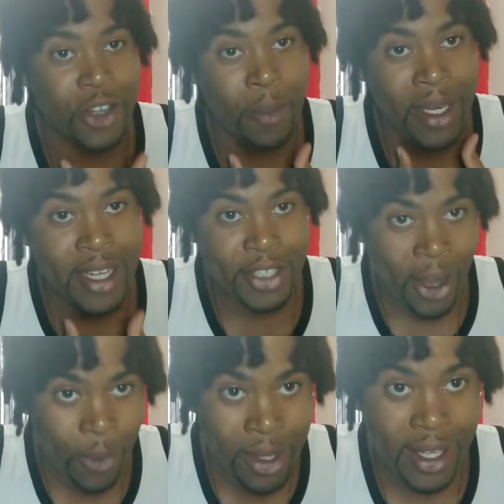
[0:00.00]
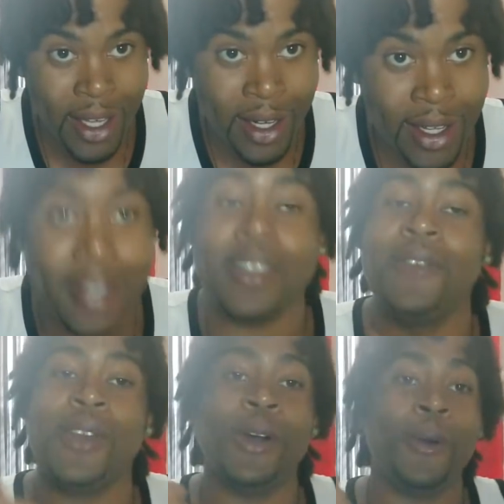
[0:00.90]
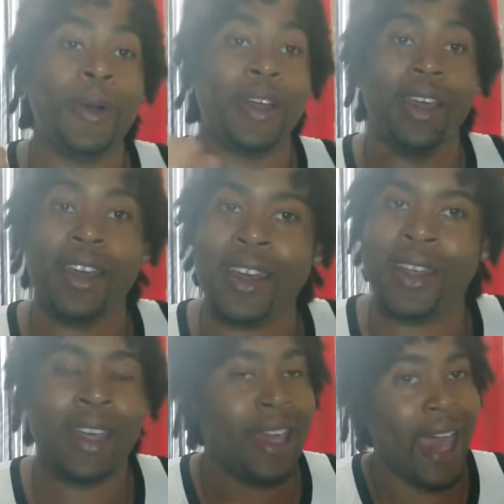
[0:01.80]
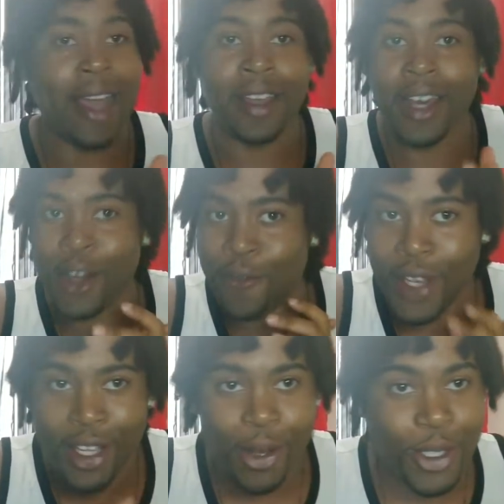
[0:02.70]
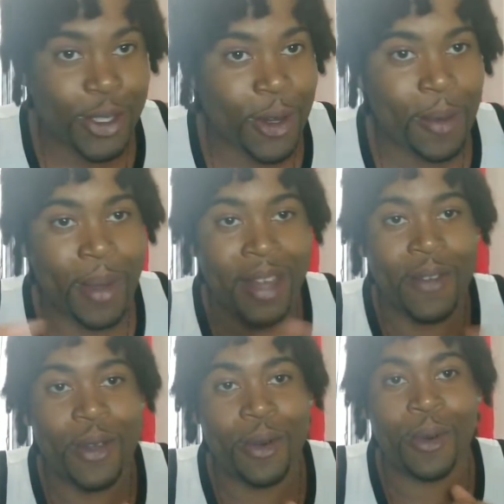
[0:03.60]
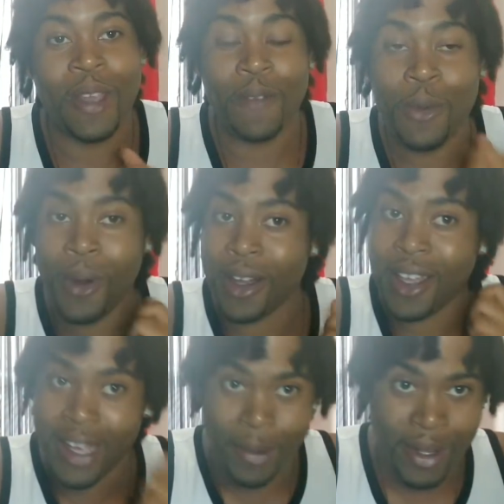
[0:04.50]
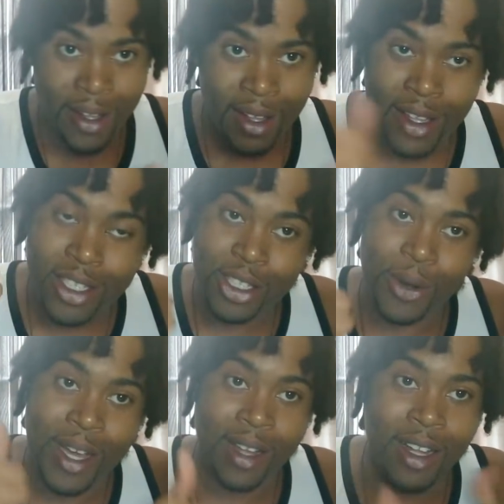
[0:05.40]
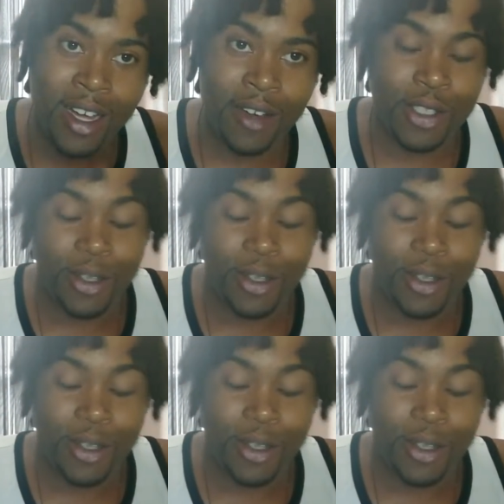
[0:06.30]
show me that y'all want to hear this. If you don't want to hear it, I can cut the video short. But if you want to hear it, show that love,